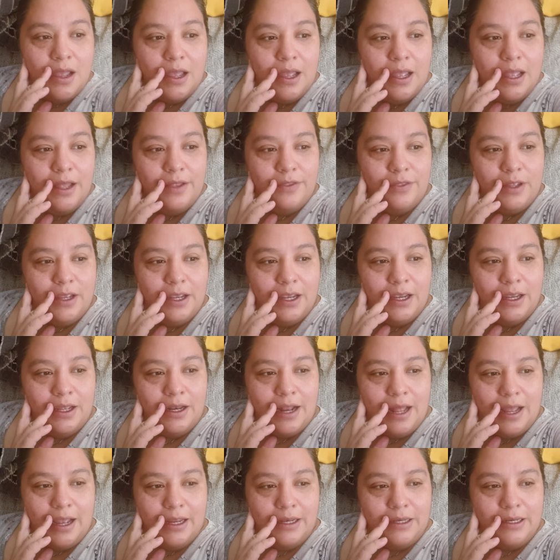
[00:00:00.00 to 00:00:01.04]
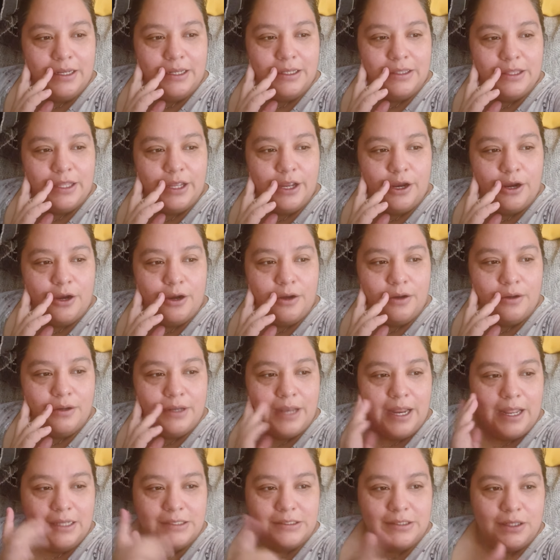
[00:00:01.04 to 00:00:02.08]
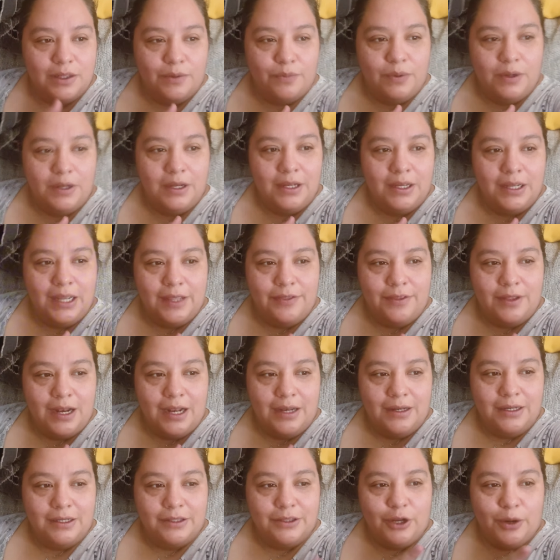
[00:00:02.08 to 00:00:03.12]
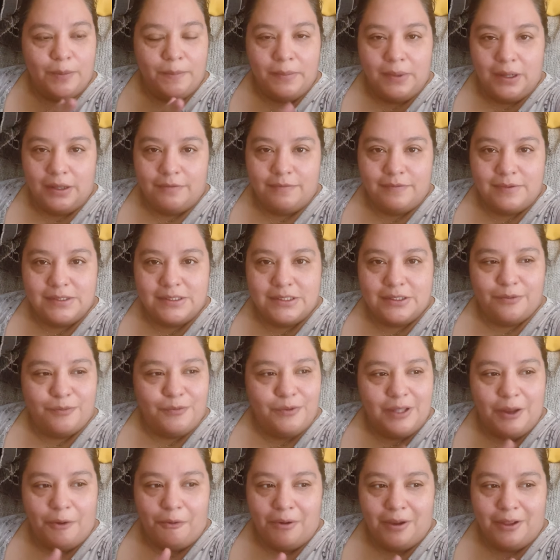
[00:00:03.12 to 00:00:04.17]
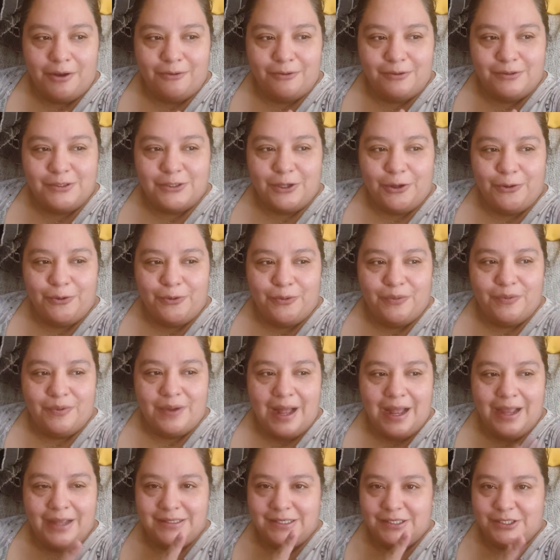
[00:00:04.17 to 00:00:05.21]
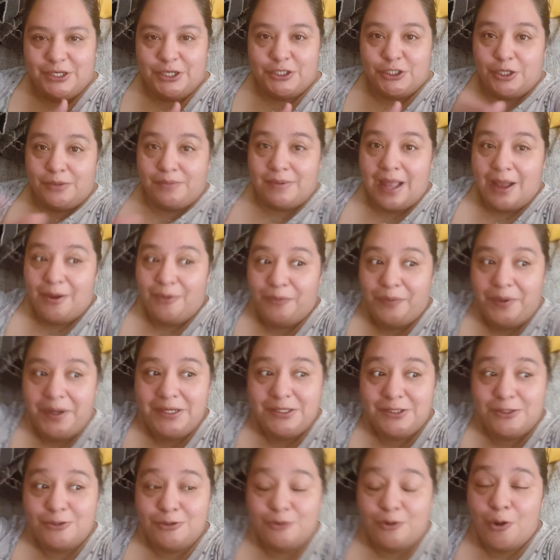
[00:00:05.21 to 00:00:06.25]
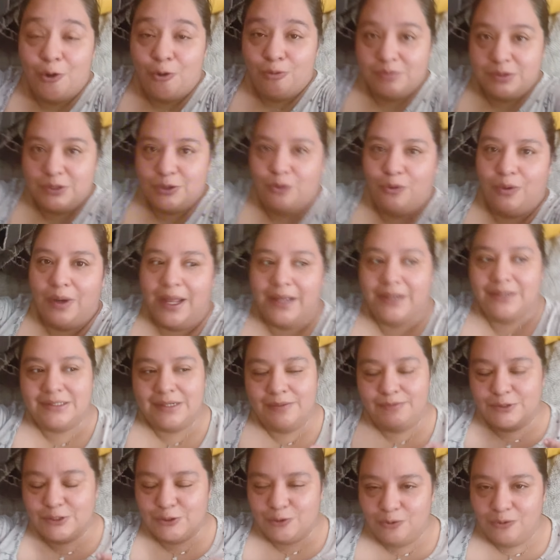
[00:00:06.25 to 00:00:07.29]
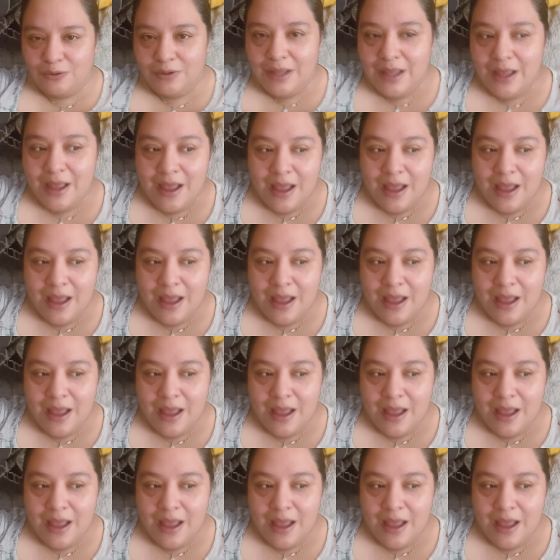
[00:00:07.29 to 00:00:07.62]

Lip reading: That. And then I did their days of the week, and then I did their months when they were little. So I teach them that when we used to do homeschool, like summer school.